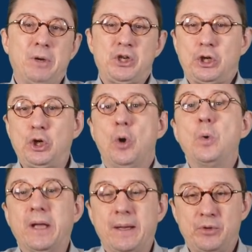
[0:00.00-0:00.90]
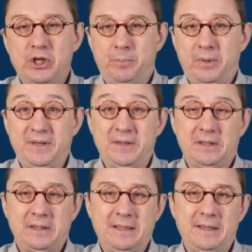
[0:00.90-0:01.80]
much a go game
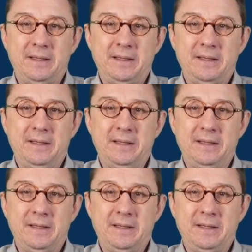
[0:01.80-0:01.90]
geopolitically,